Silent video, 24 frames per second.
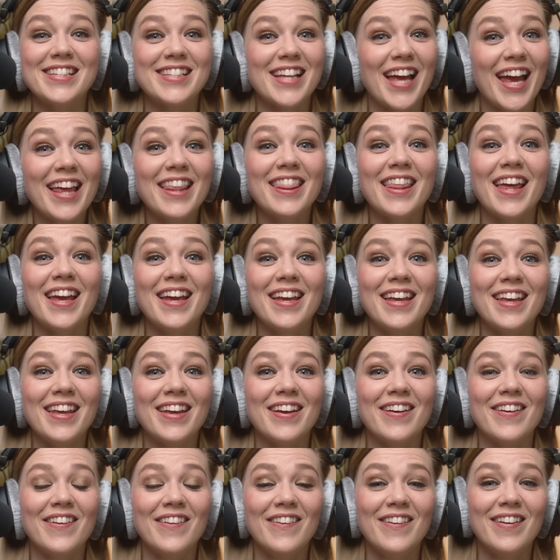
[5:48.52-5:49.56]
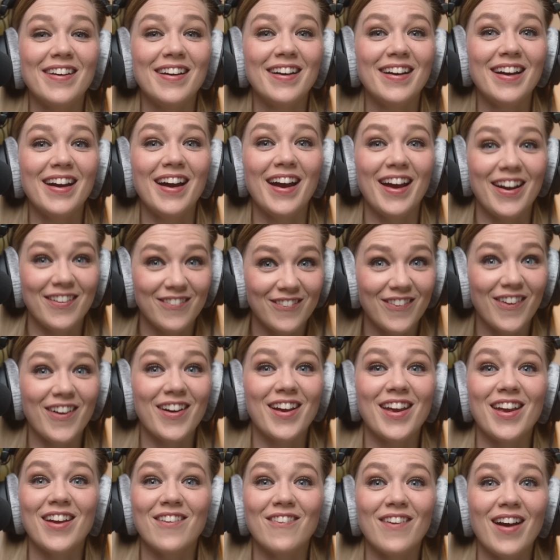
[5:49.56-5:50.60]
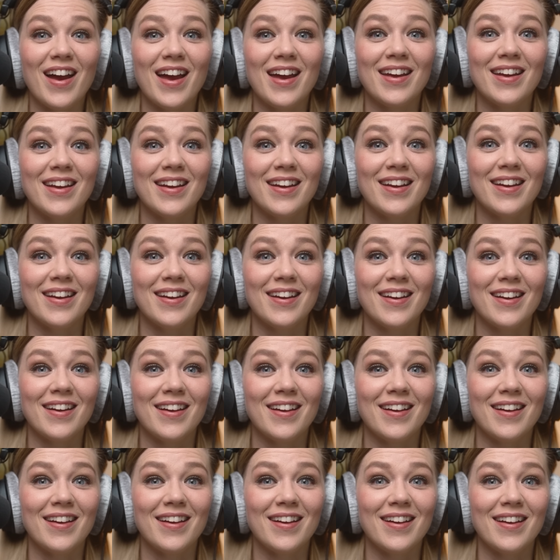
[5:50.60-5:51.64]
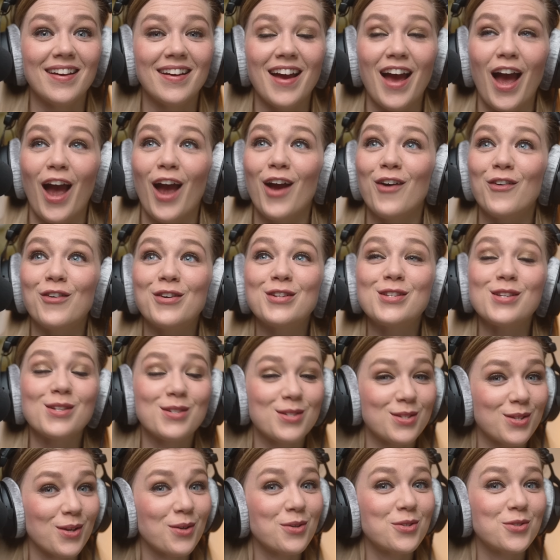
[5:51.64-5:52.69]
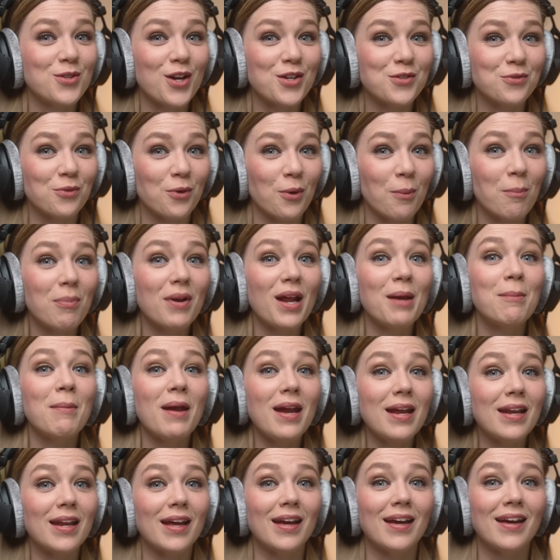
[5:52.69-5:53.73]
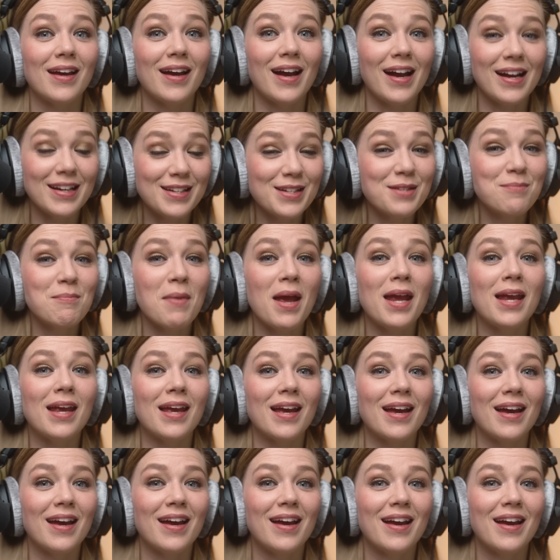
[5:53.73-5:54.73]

saying thank you, and walking away. It was so stressful, but I made it. I did make it.